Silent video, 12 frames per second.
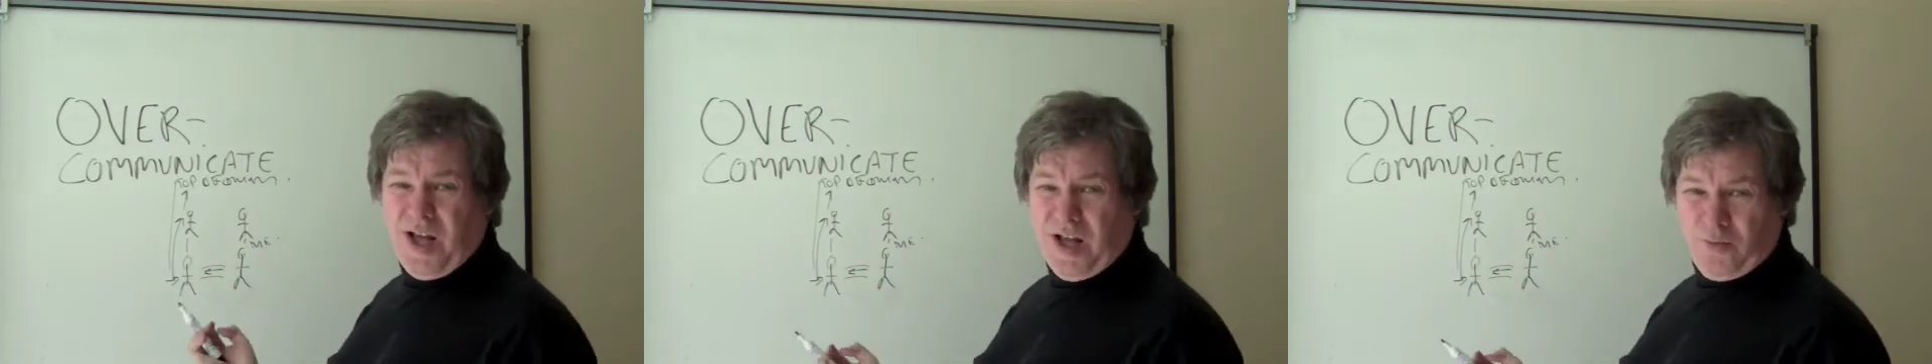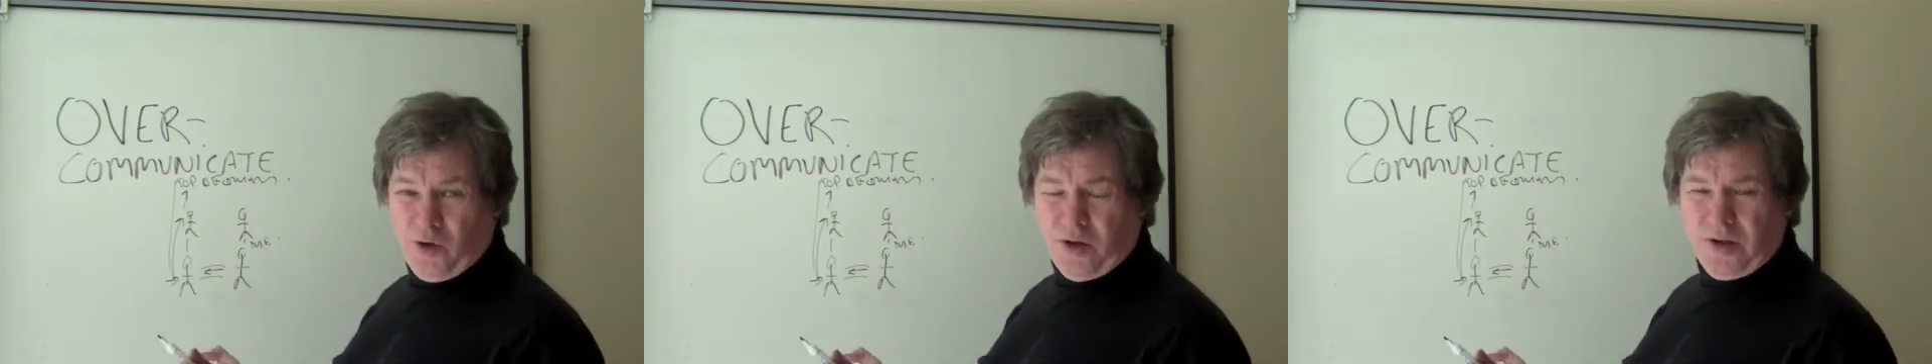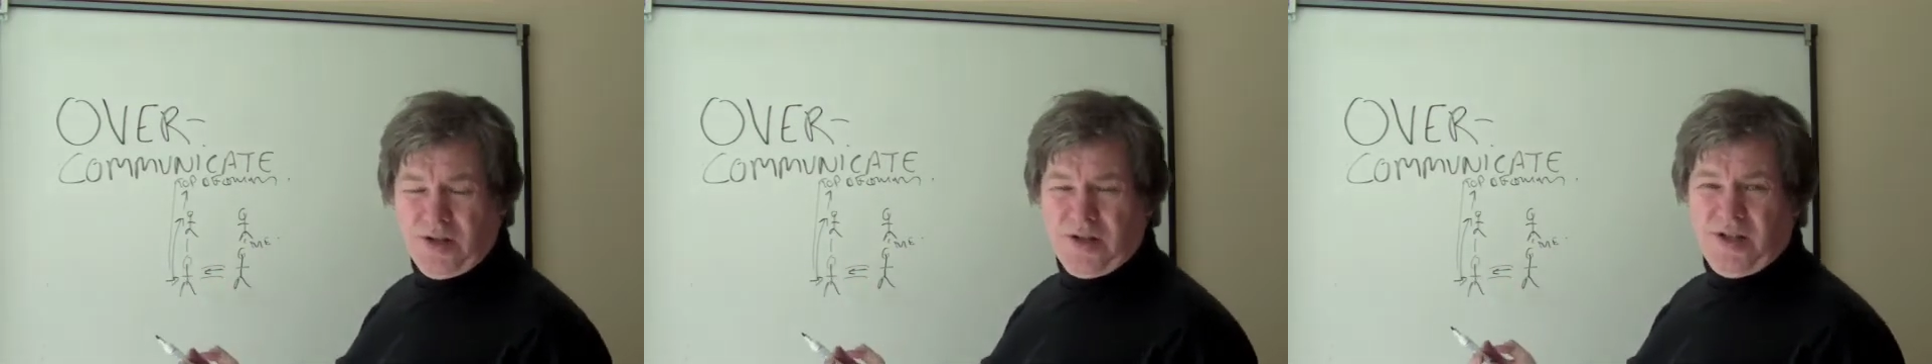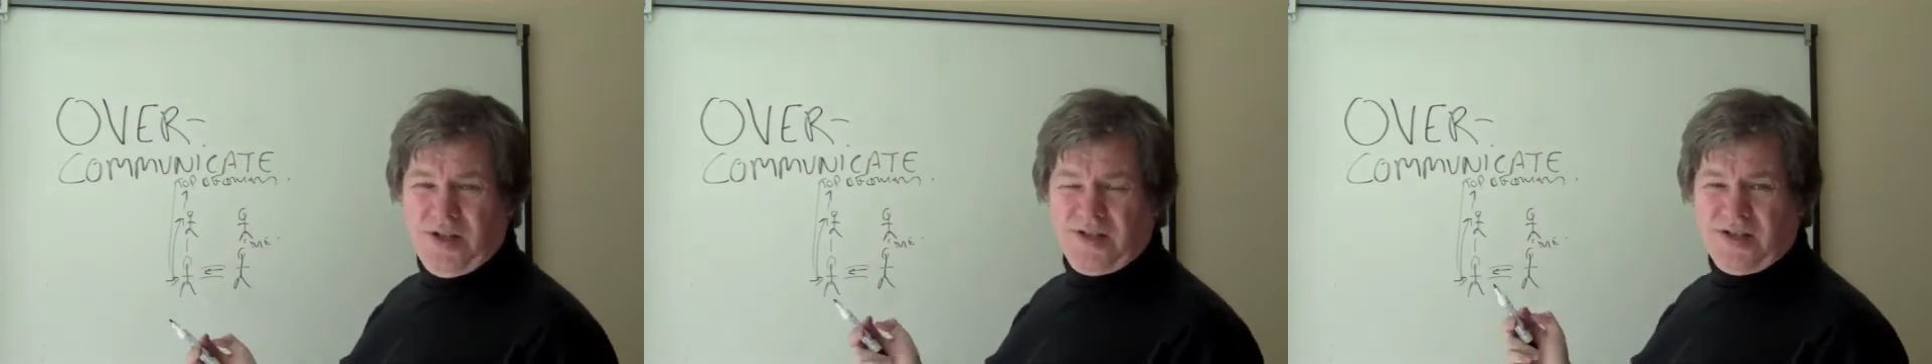able
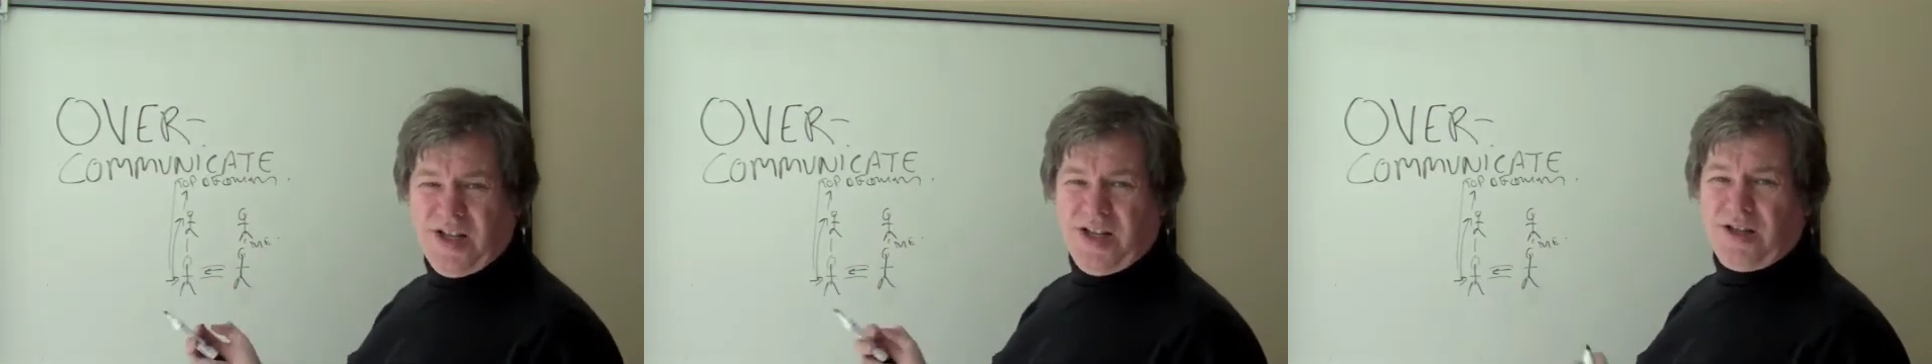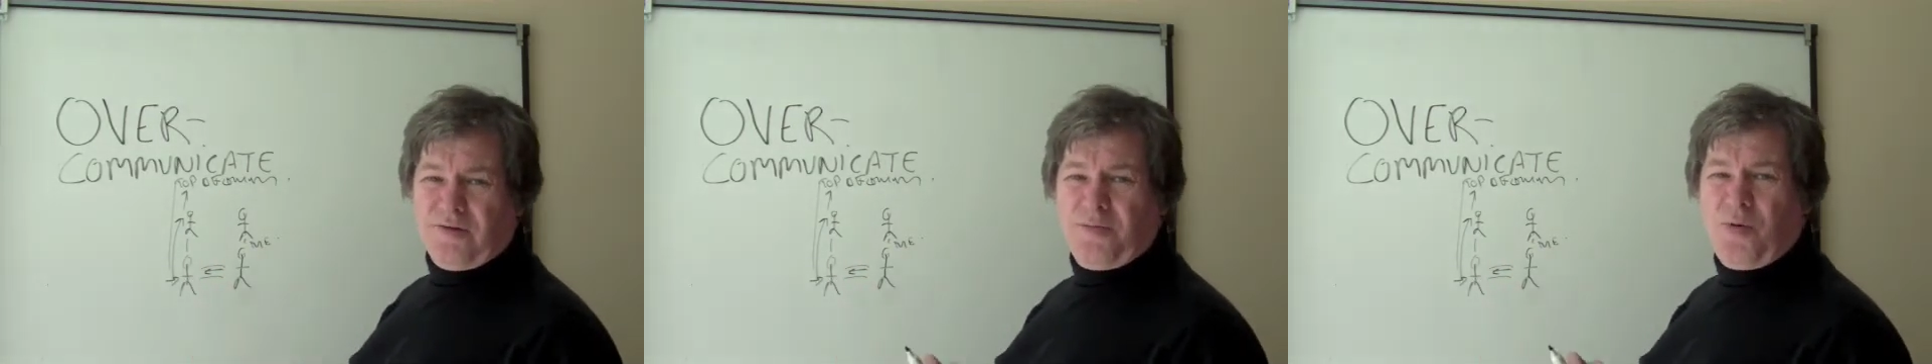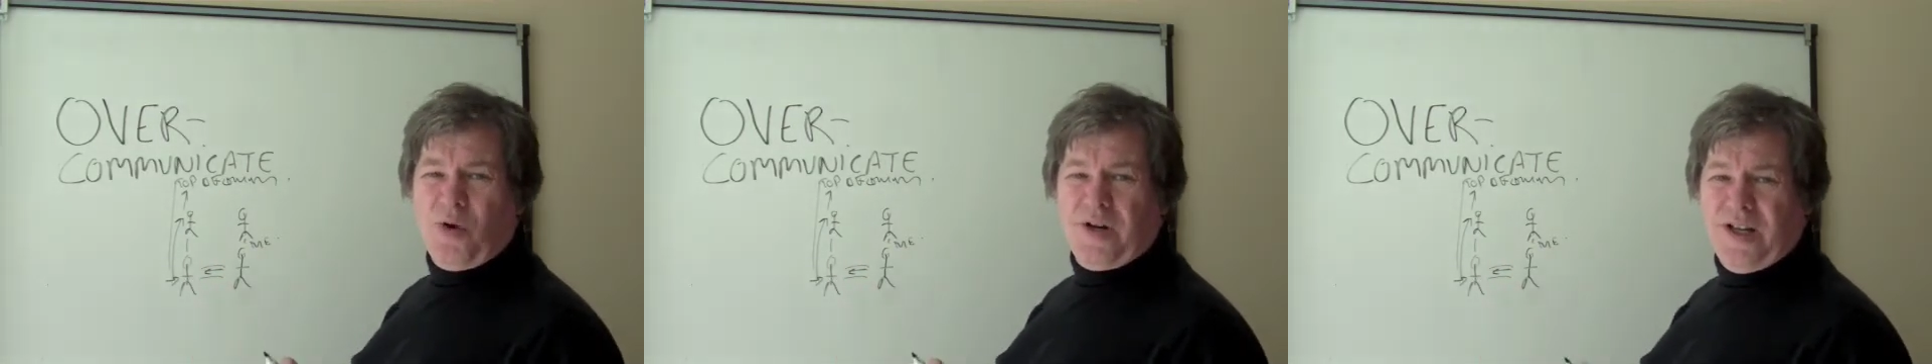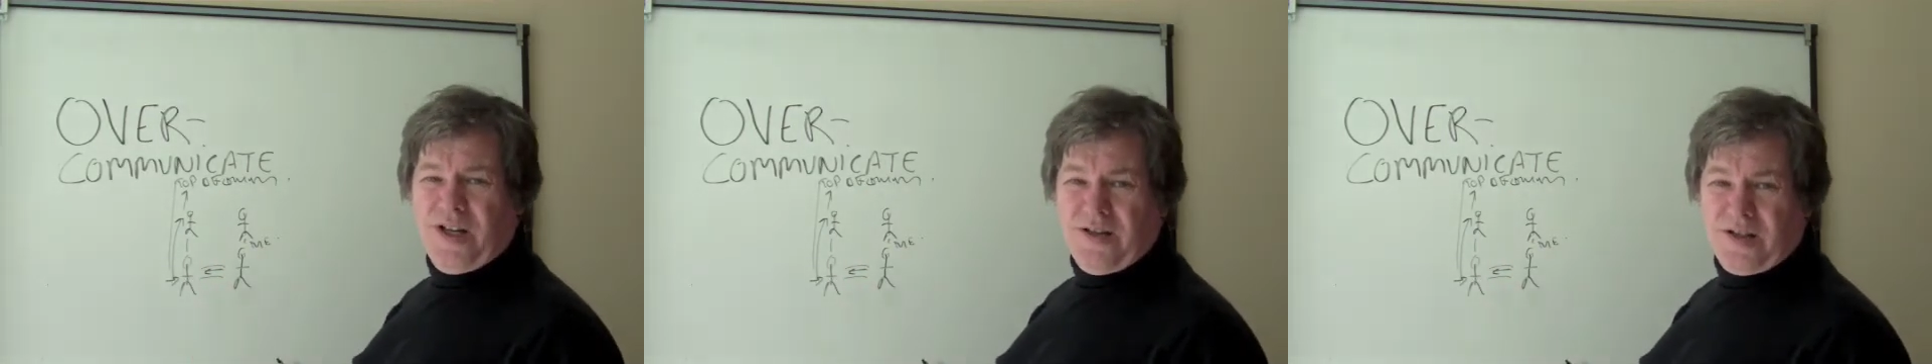to get the report
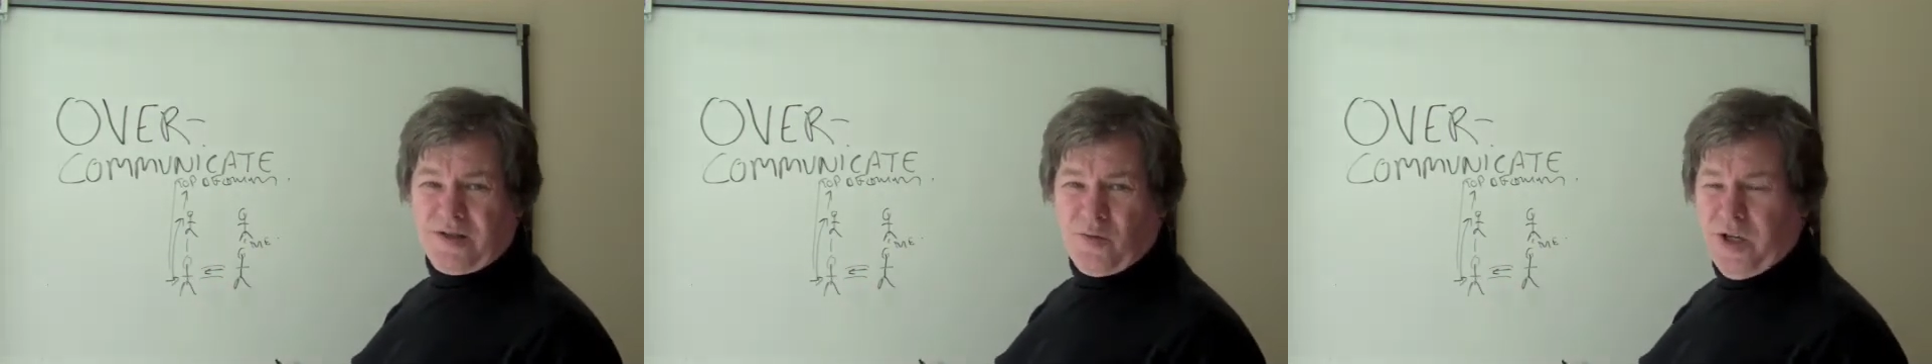in this